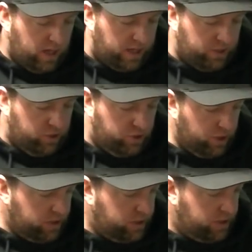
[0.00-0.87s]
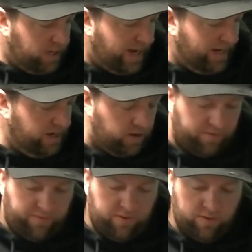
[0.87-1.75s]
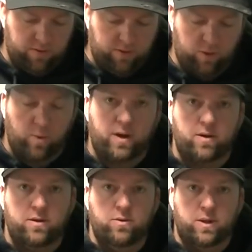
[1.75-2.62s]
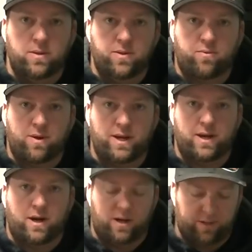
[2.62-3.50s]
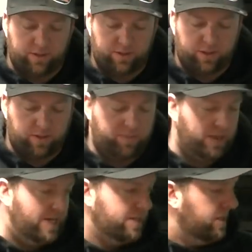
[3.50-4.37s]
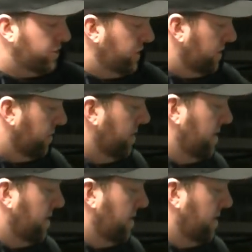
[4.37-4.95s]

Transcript: it's just tight enough to where you can thread it onto the plastic shield.